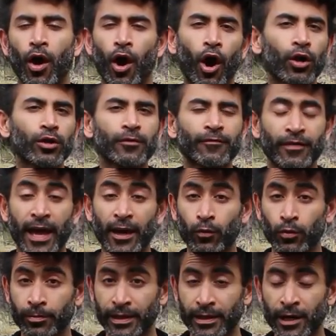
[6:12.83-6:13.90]
All of that
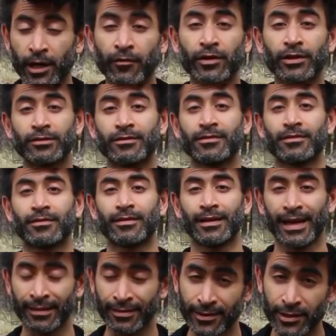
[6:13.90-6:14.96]
will be covered
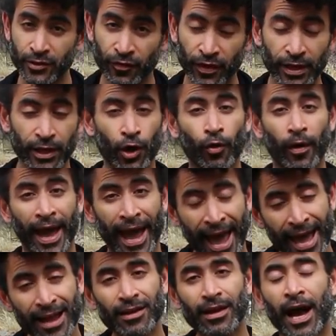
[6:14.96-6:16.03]
in this video
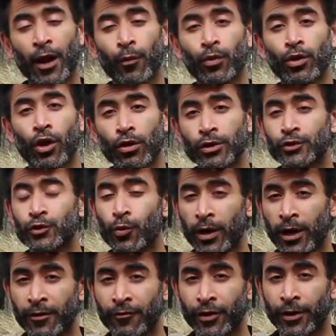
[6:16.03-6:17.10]
and I will also
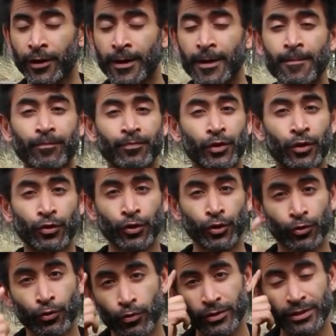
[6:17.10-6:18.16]
cover the
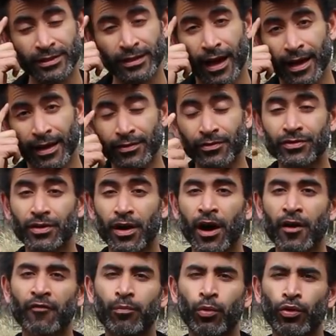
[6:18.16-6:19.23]
neuroscience
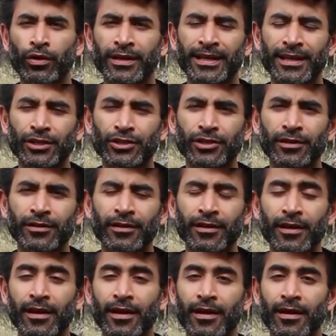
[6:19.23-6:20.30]
of porn addiction,
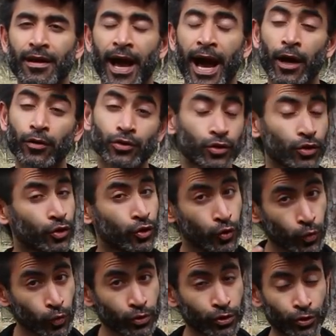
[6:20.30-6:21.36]
how to
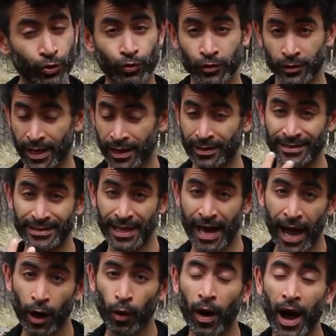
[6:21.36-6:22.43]
use neuroscience,
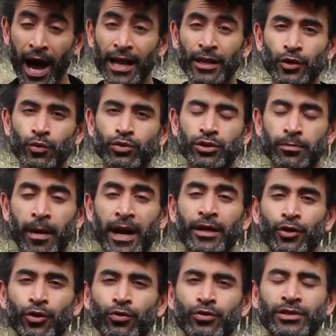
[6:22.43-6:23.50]
how I used my
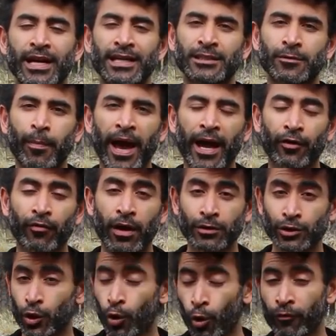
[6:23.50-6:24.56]
neuroscience
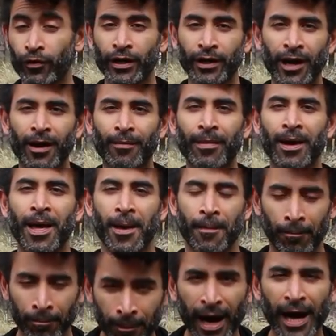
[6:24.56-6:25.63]
background to overcome
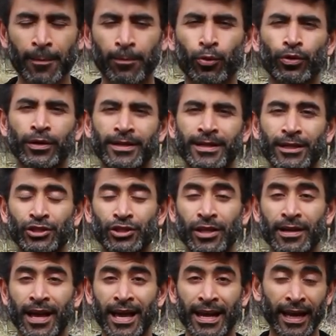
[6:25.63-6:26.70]
my porn
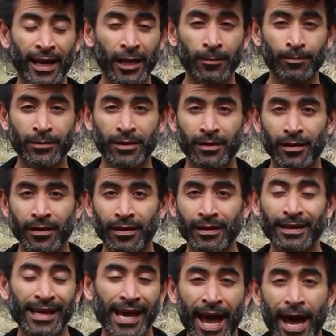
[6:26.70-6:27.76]
addiction and helped
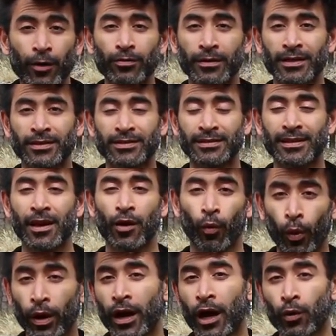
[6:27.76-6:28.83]
countless
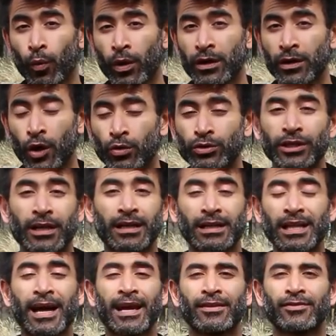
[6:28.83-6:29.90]
one on one coaching
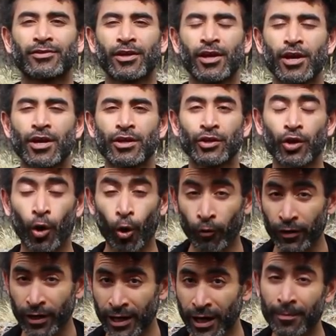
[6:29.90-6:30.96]
clients to
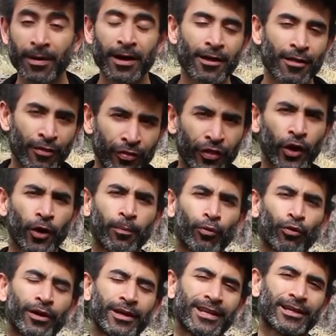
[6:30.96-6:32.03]
overcome their
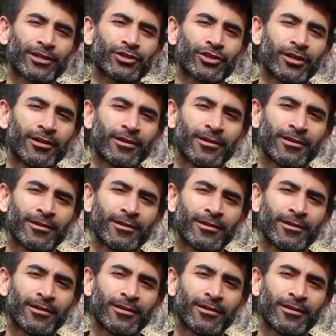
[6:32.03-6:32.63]
porn addiction.